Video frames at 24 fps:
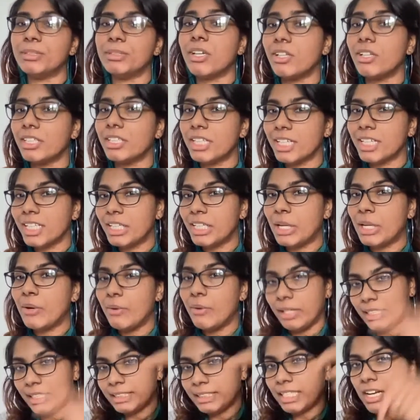all you gotta do
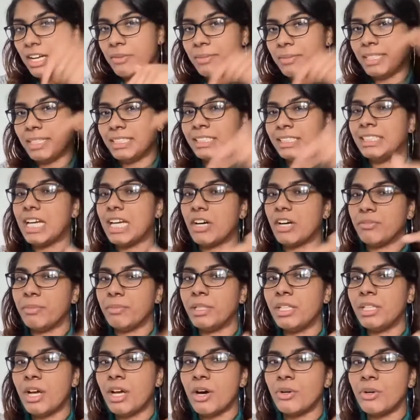is comment down
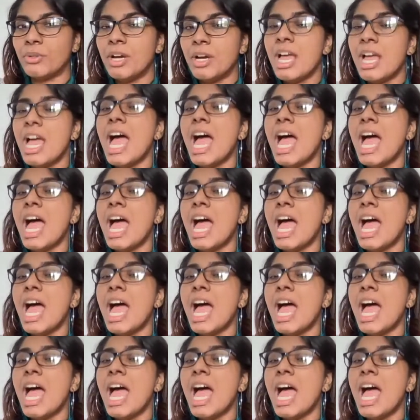below.